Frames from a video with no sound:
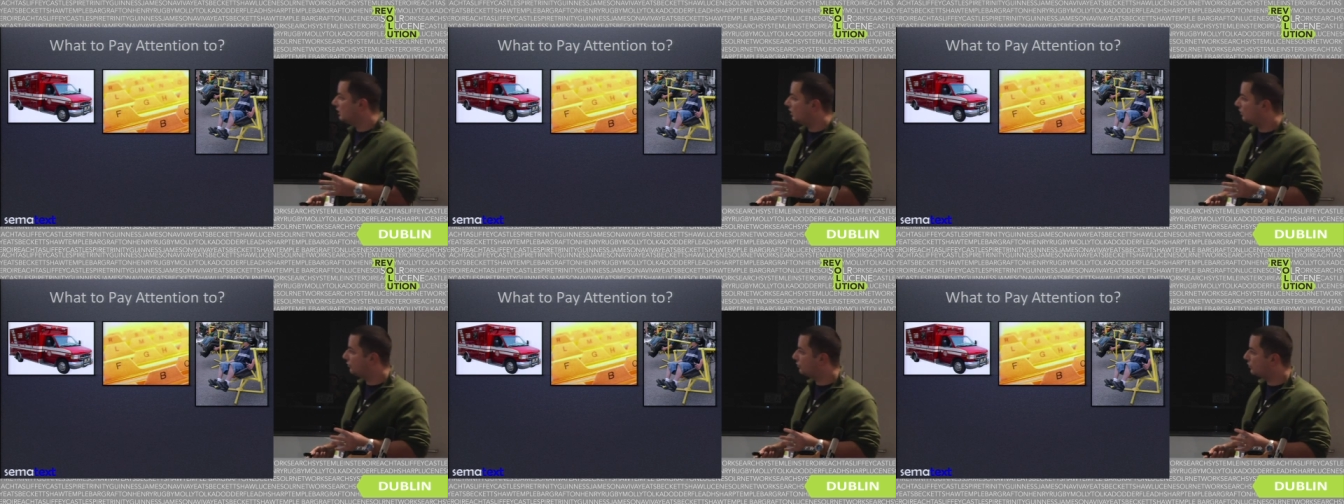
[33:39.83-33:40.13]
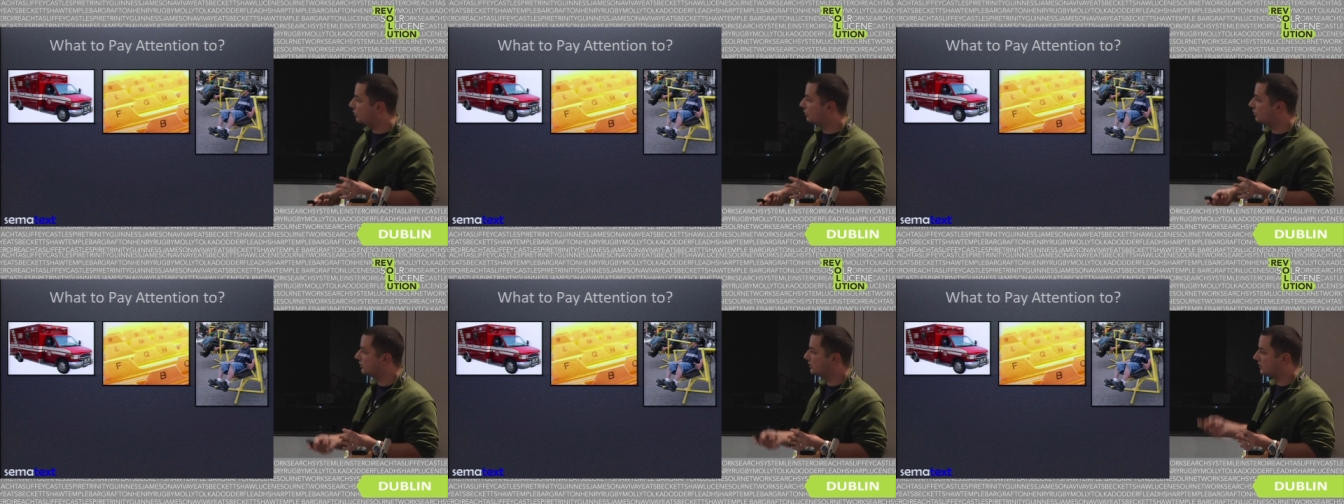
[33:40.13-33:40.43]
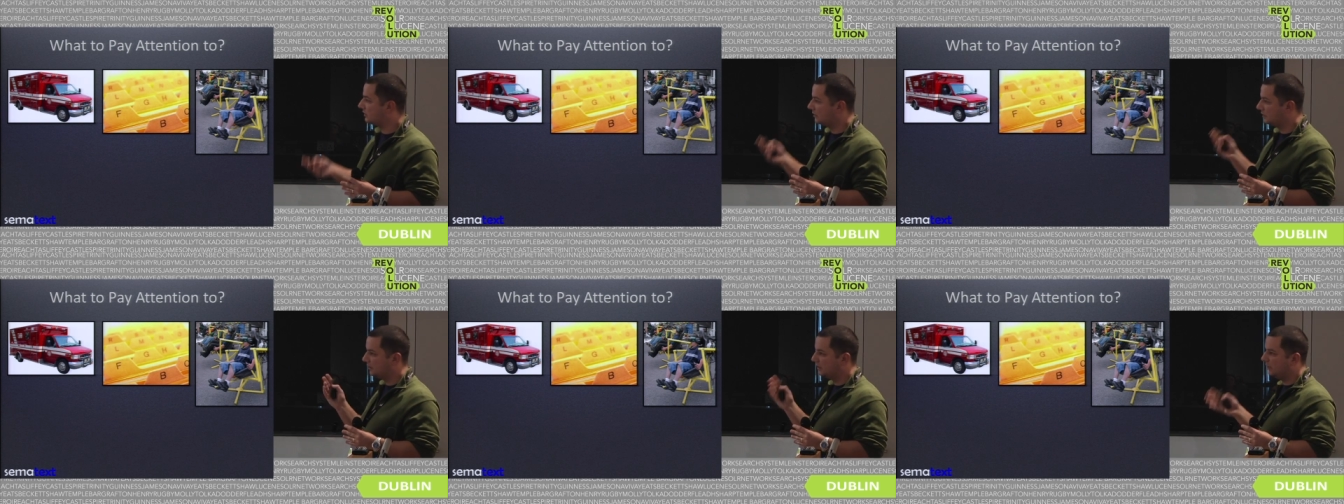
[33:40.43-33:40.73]
Of
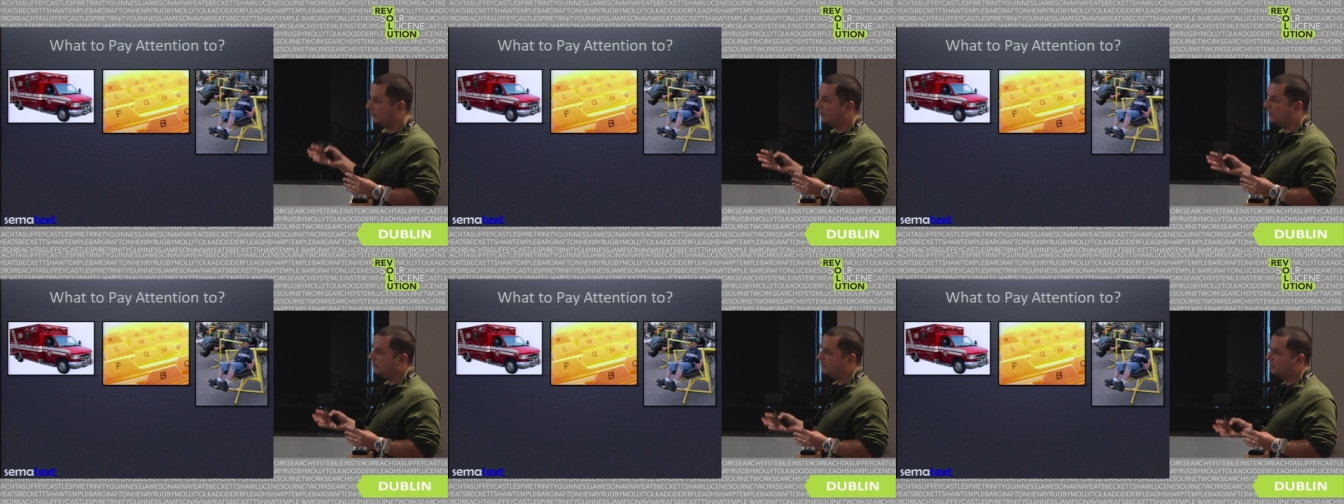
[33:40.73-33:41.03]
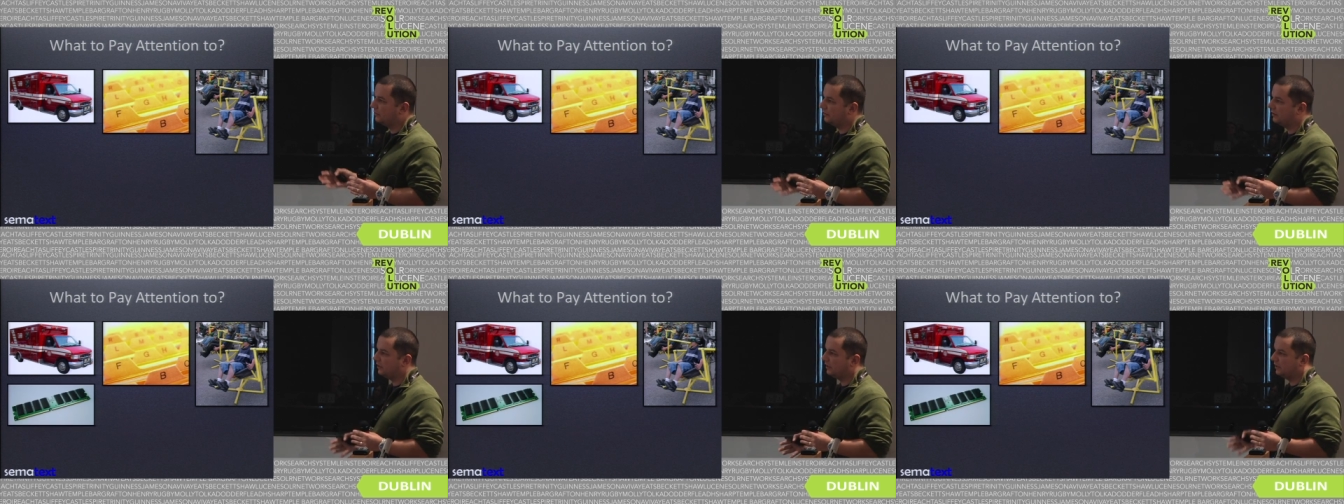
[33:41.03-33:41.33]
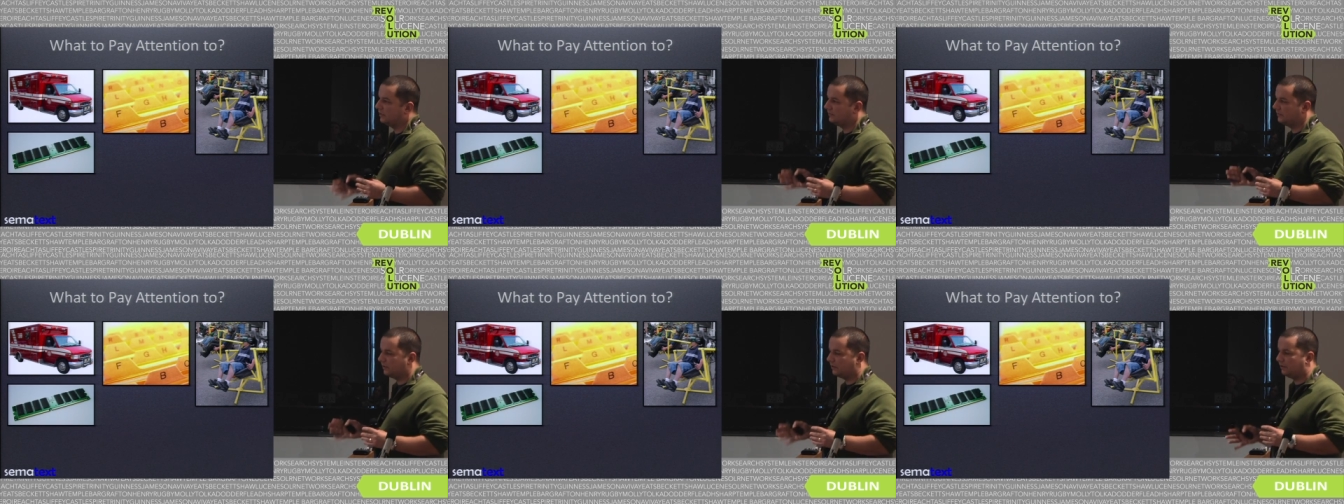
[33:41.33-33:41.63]
course, the memory
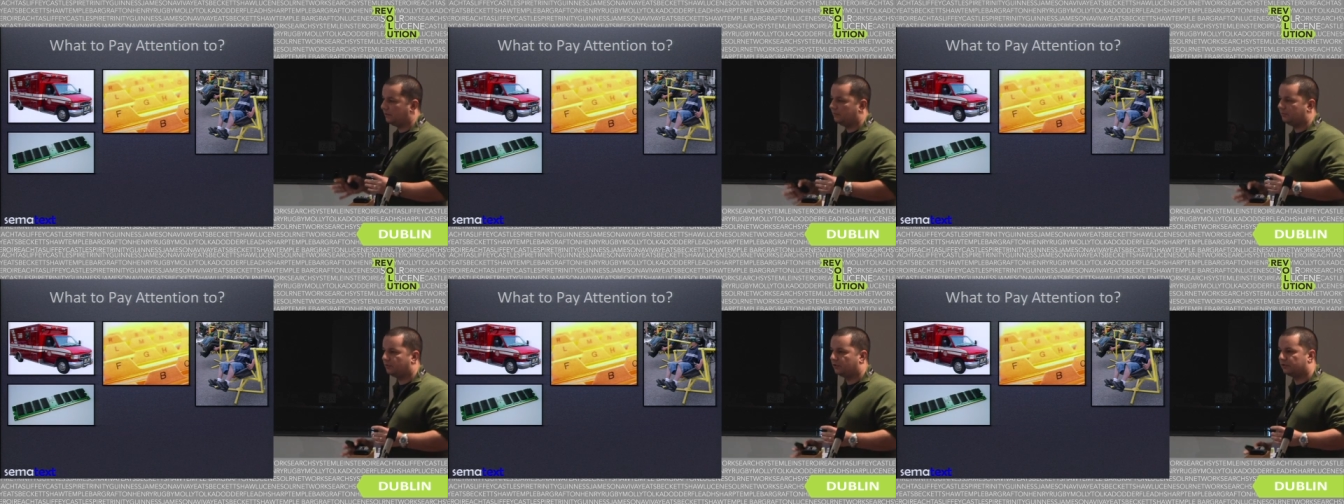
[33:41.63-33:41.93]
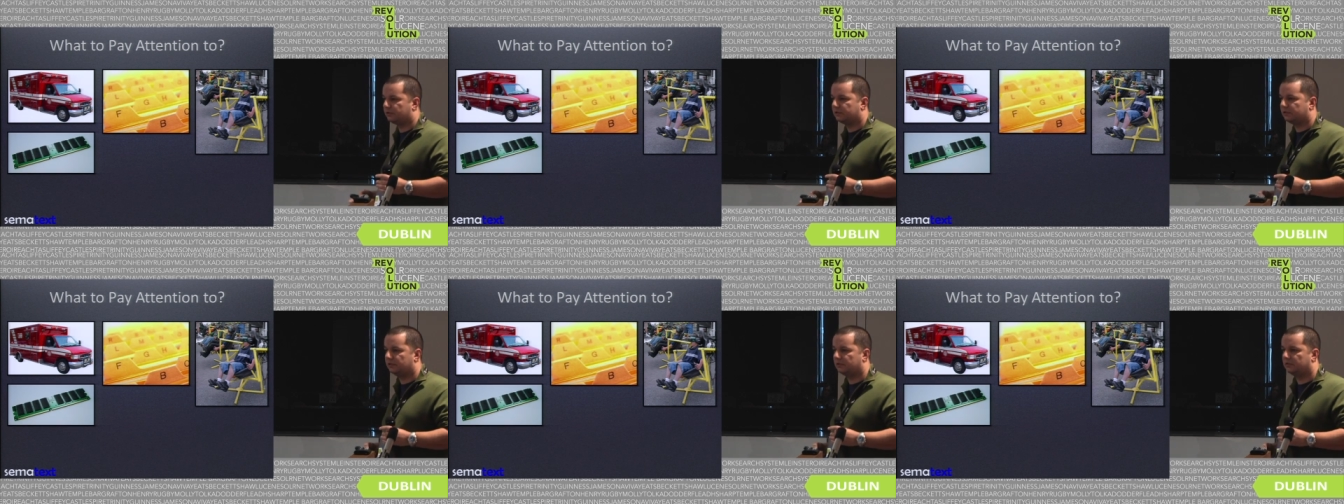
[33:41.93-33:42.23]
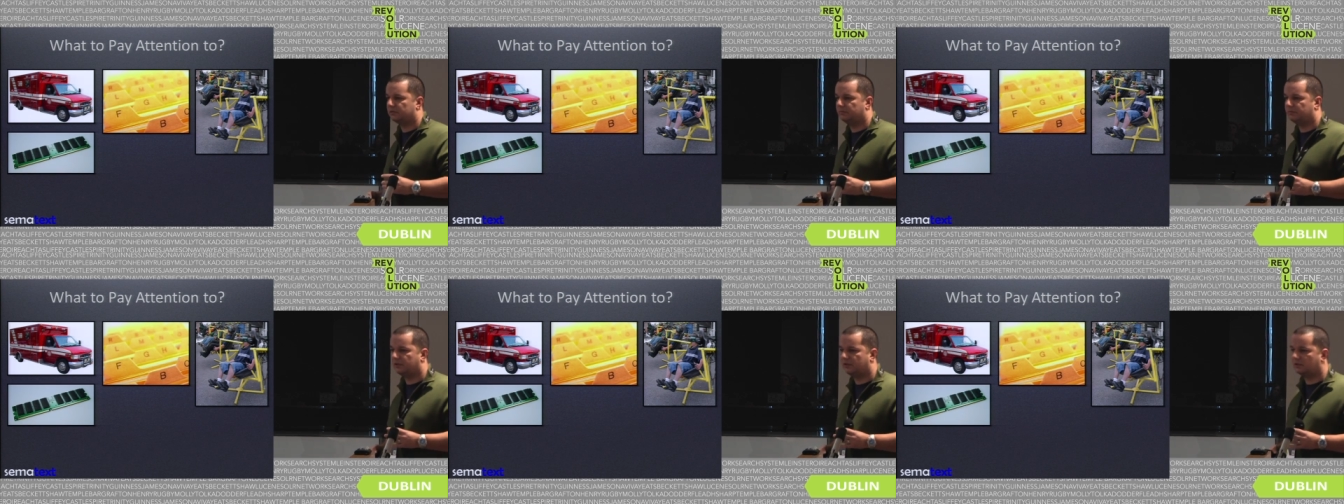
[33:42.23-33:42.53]
is very
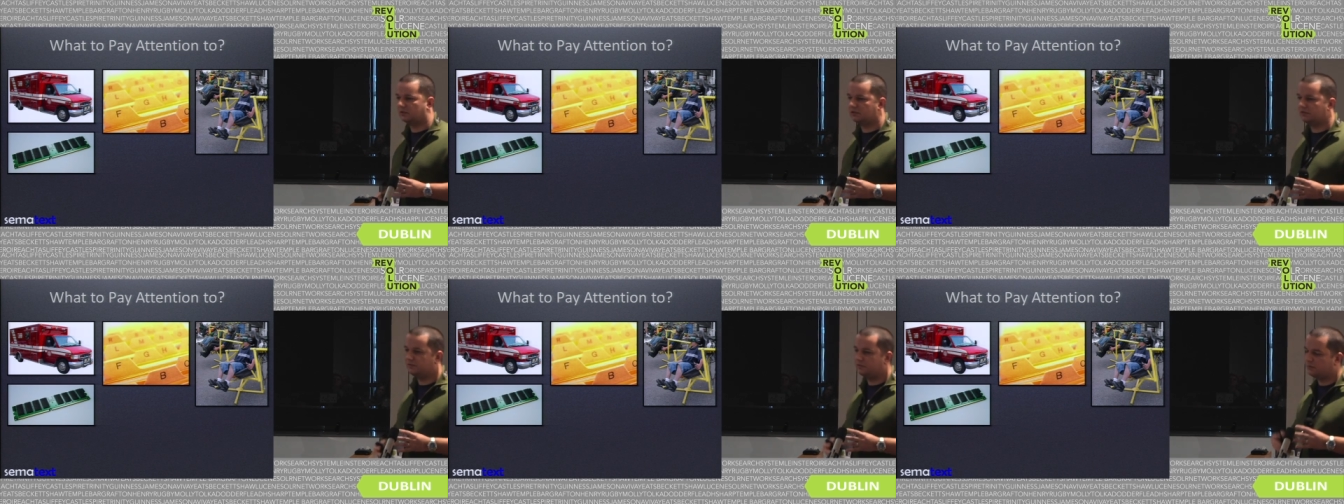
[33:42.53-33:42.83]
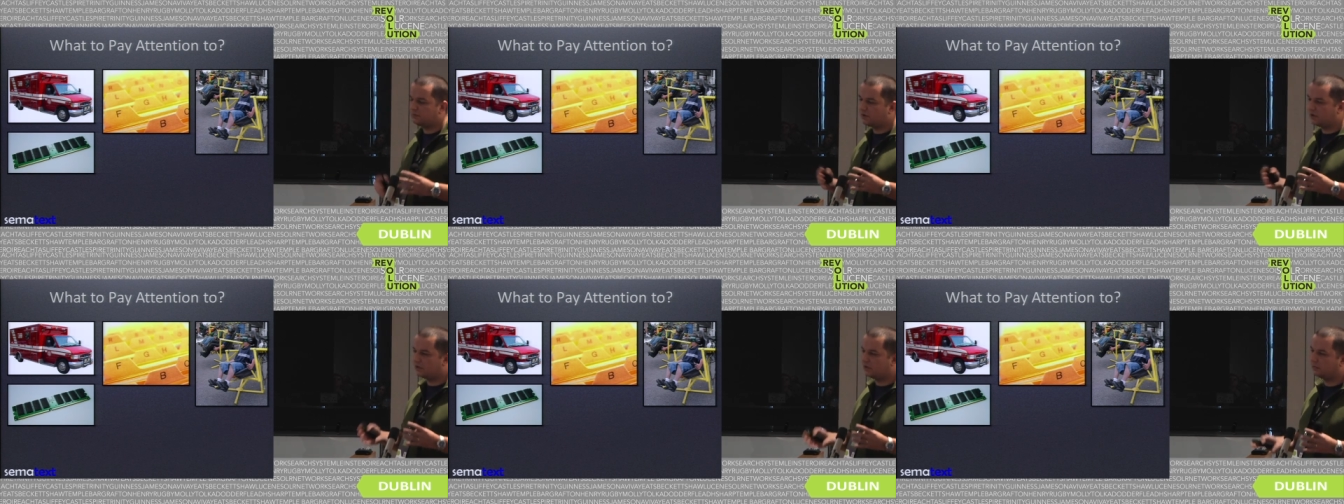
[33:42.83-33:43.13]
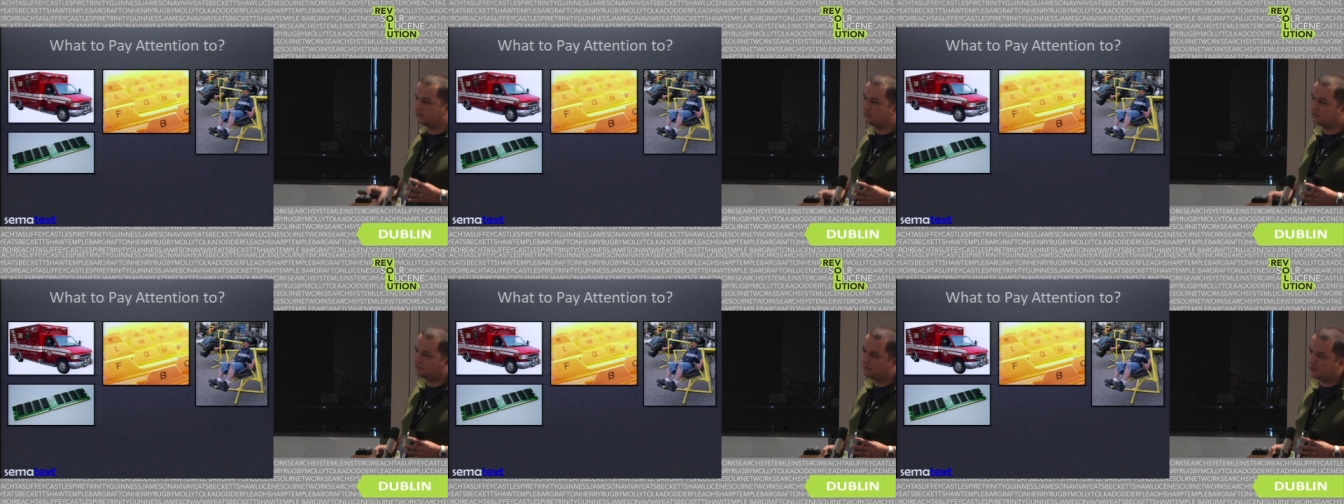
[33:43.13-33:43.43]
important because if you run
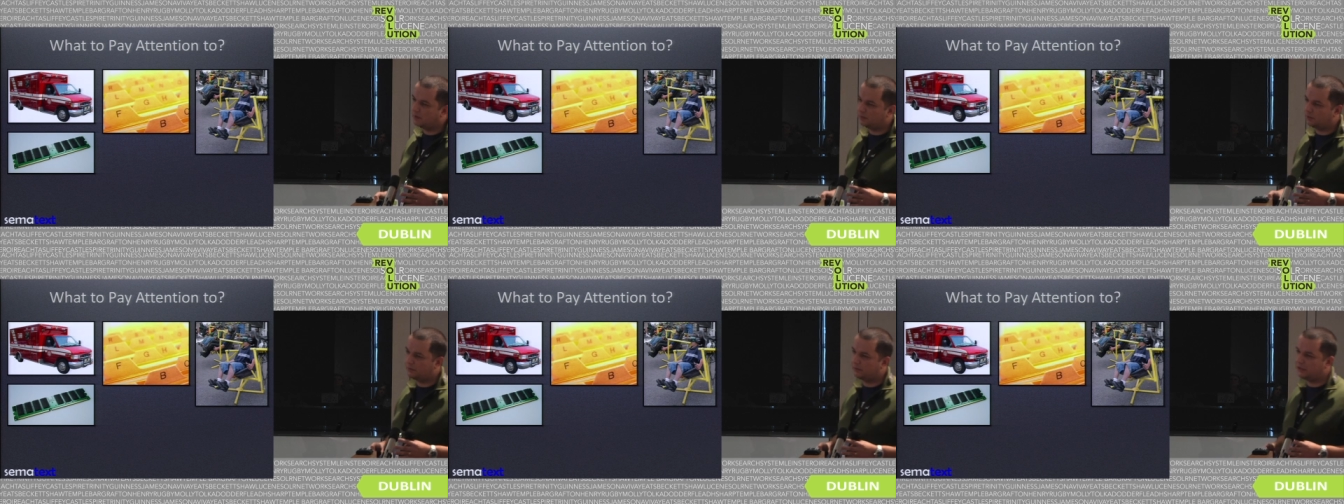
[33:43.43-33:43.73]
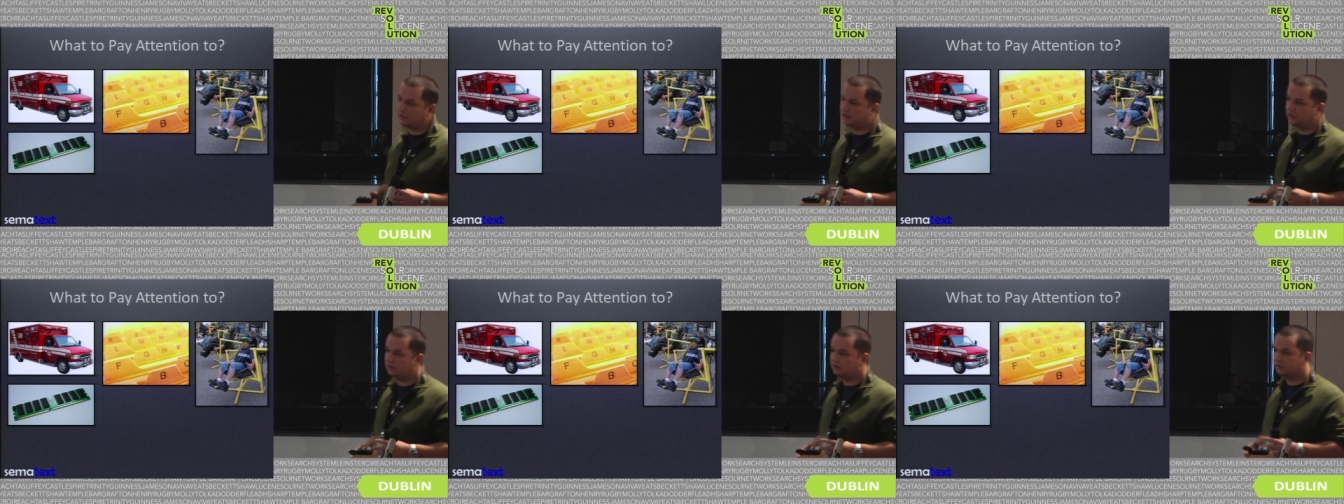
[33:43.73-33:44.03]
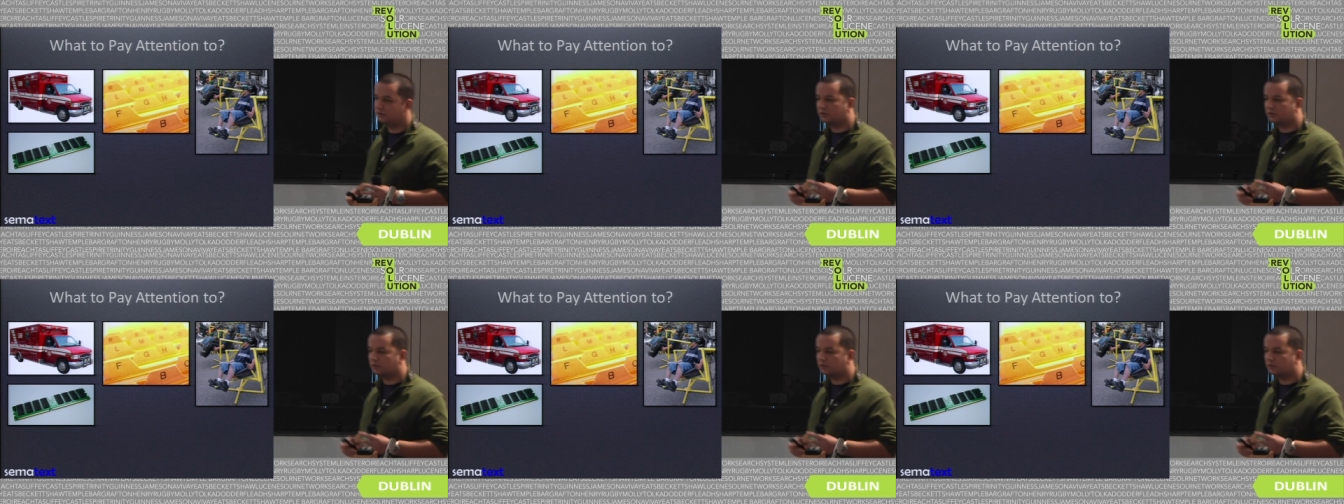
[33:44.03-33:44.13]
out of memory,